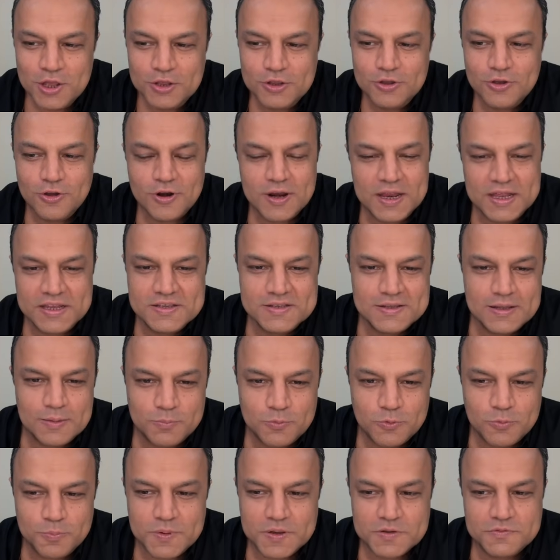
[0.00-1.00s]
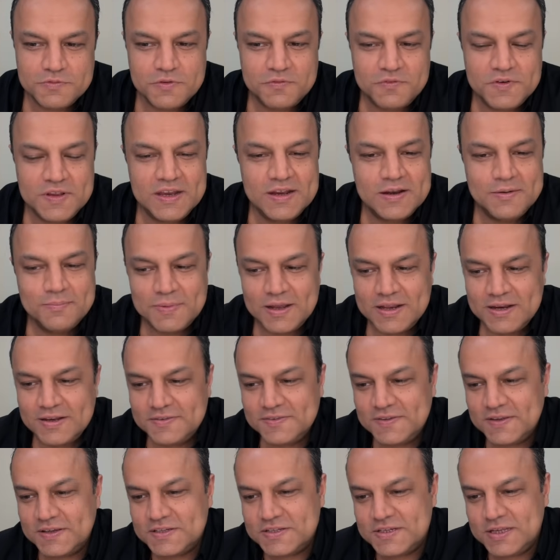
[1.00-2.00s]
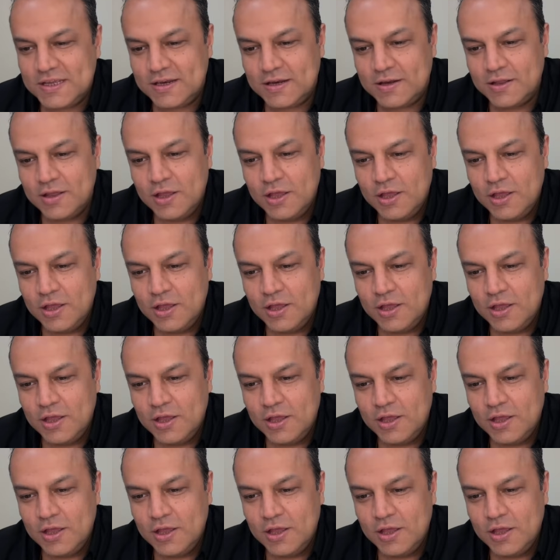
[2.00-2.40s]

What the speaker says: Your range is up to plus 15 and minus 16.